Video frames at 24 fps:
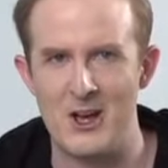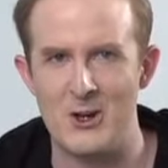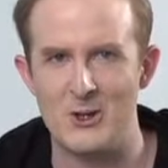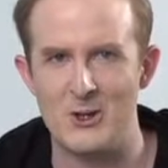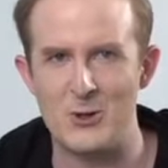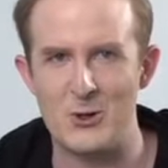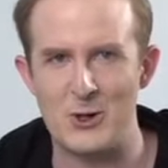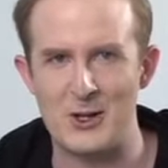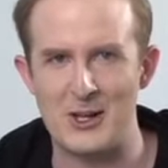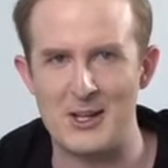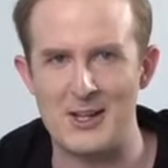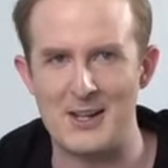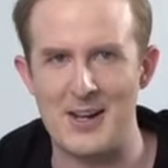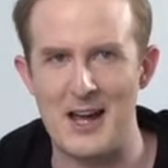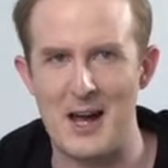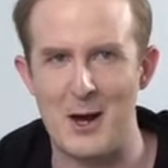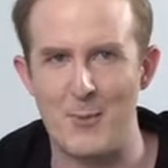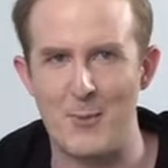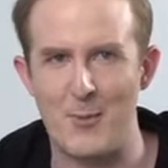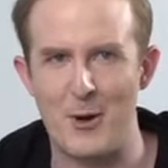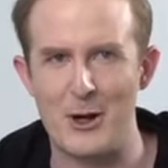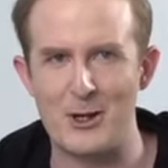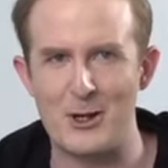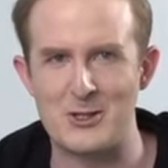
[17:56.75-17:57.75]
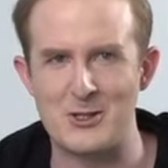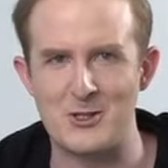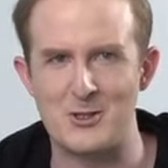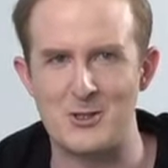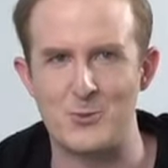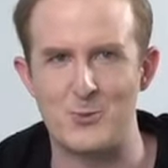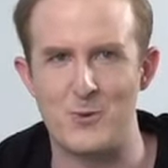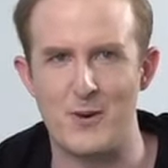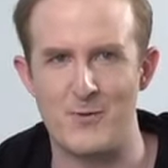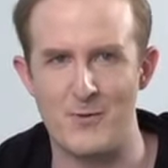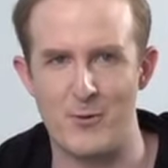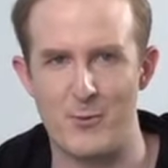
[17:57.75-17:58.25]
You can now
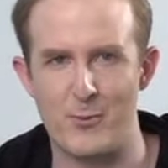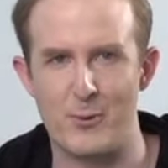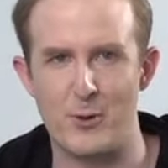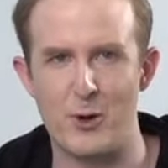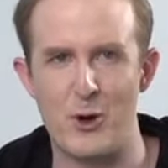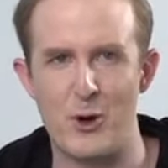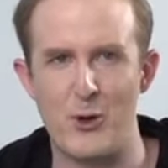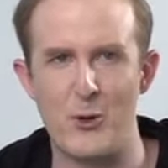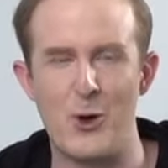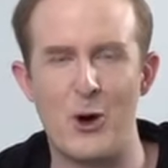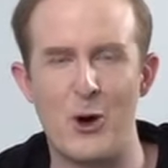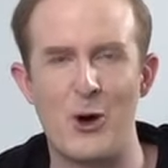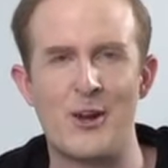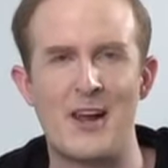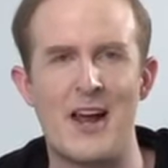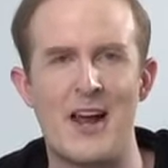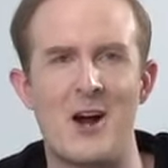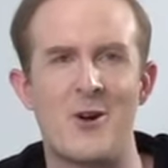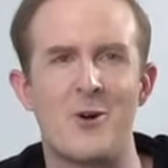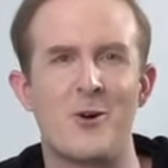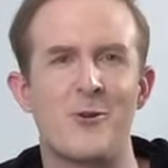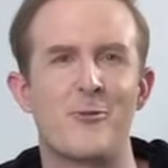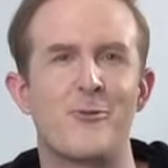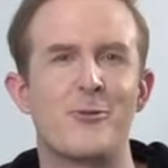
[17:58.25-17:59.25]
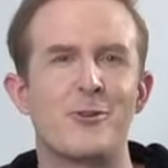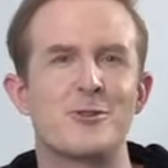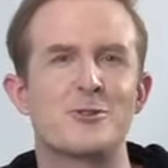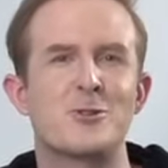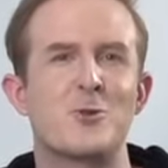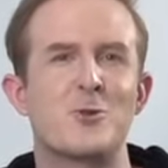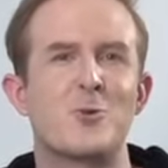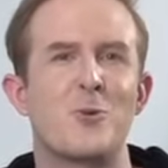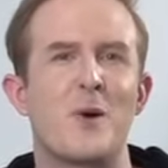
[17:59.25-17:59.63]
purchase River Pro on our official